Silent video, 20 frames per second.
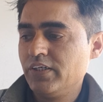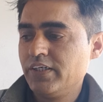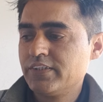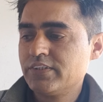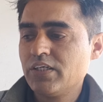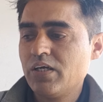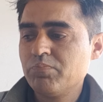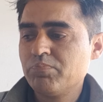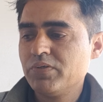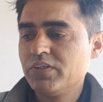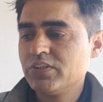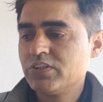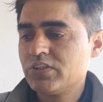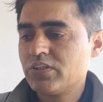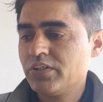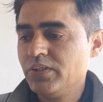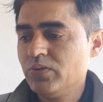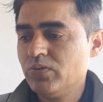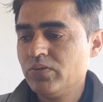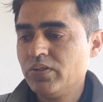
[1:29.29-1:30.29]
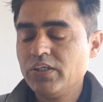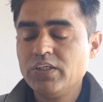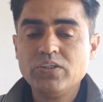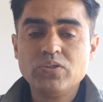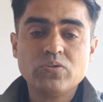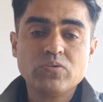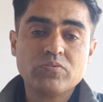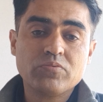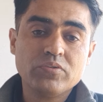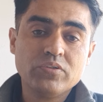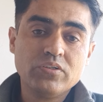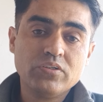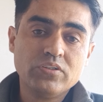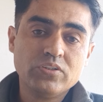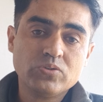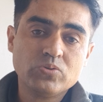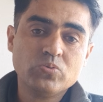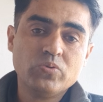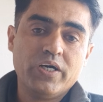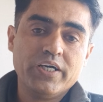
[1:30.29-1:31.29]
Example is threonine
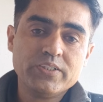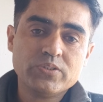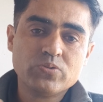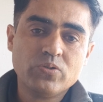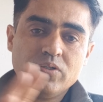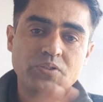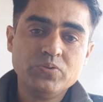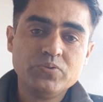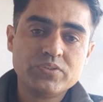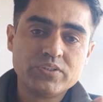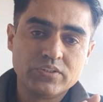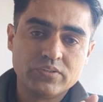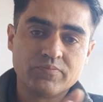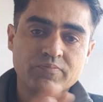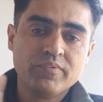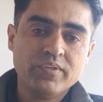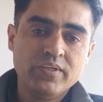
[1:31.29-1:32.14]
to isoleucine.